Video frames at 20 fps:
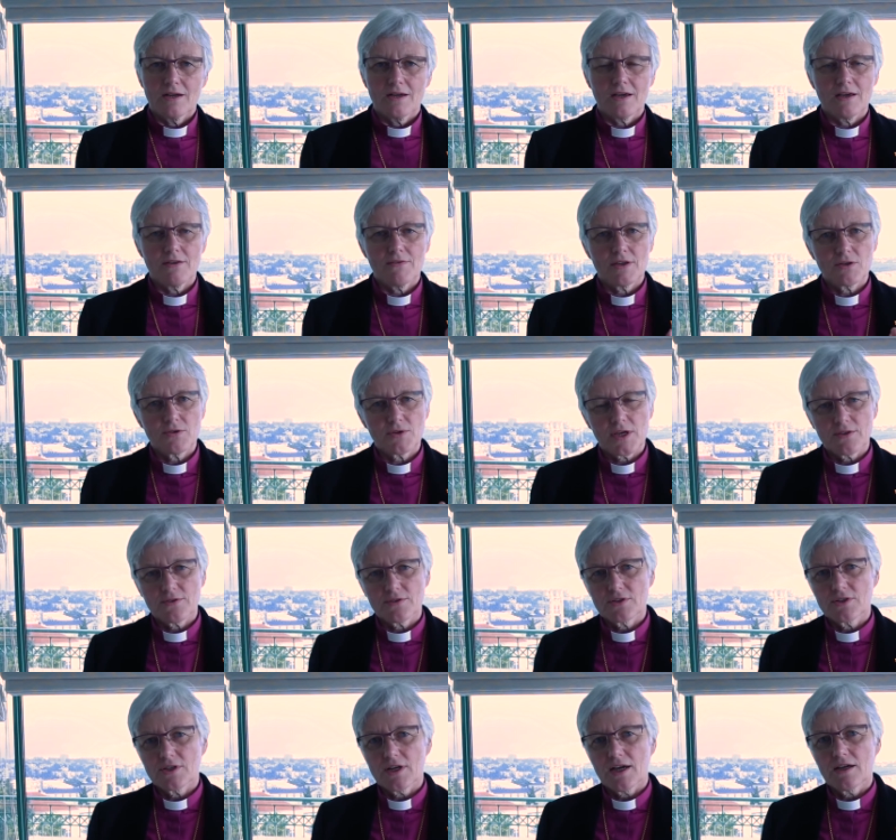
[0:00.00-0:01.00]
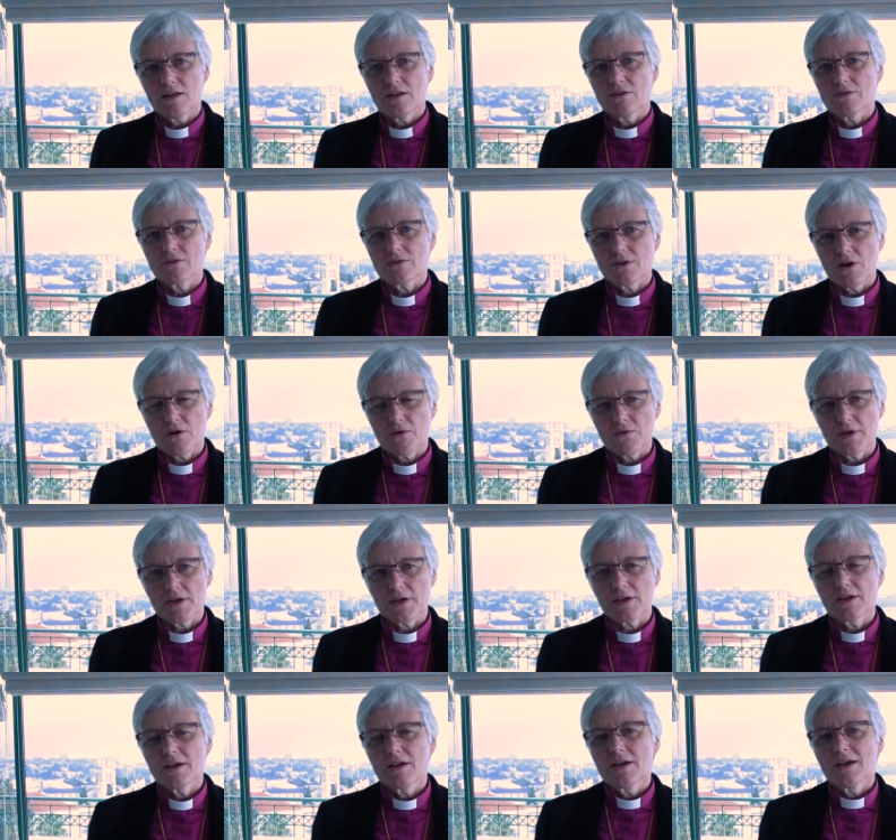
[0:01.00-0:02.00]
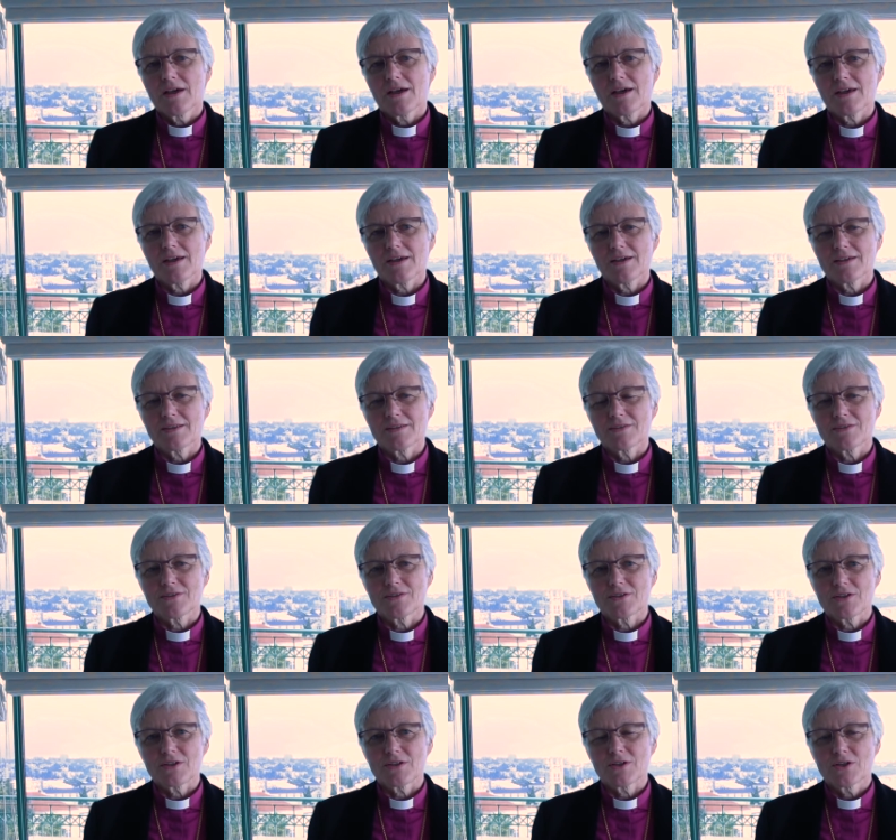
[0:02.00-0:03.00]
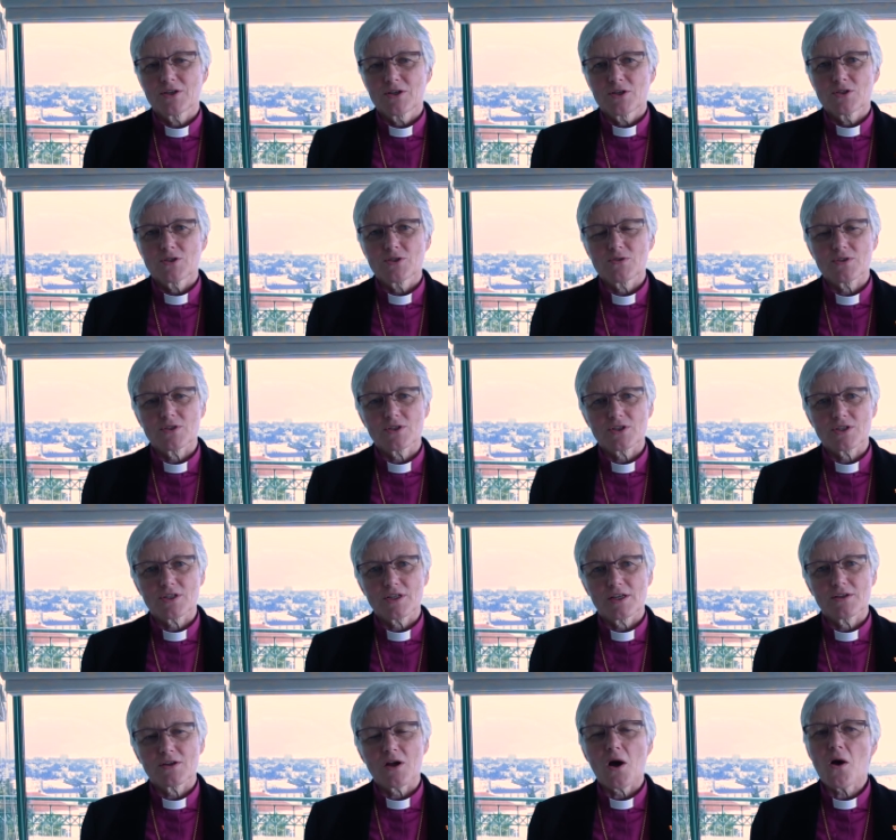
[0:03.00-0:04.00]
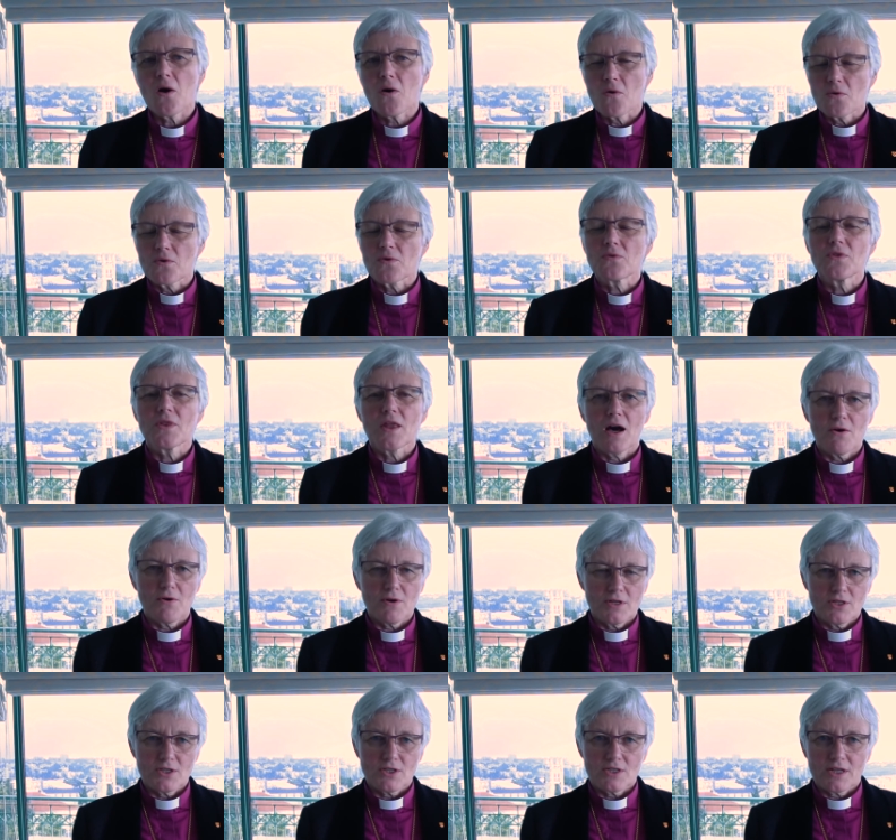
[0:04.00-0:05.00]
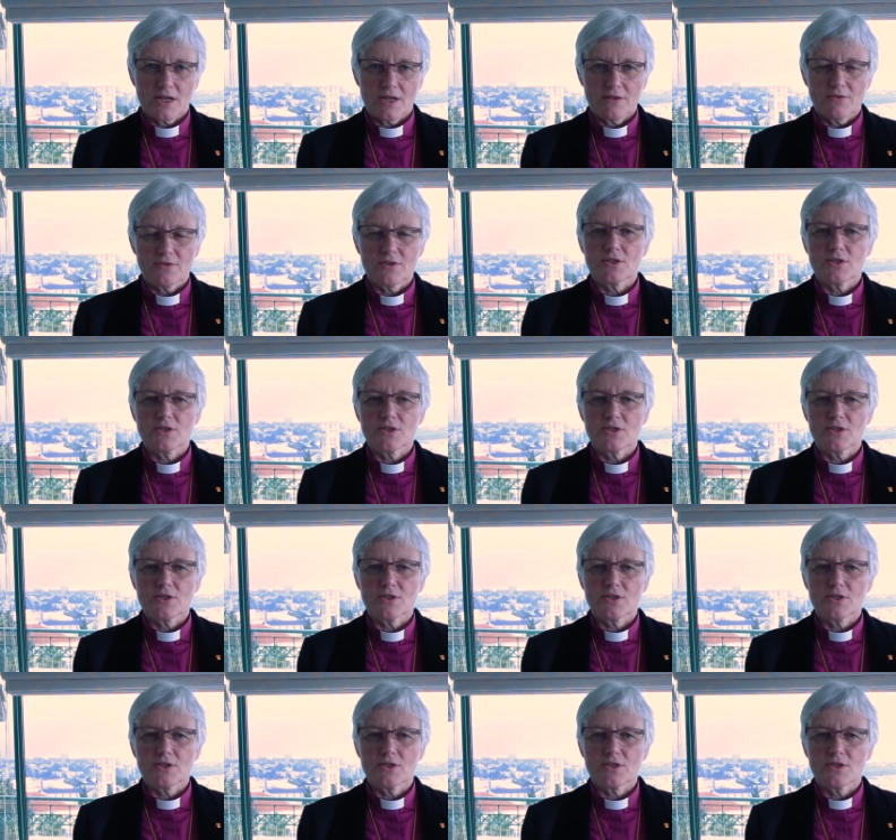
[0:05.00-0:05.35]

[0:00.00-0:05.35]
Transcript: And then you get the dialogue going, and you understand, oh, now I understand.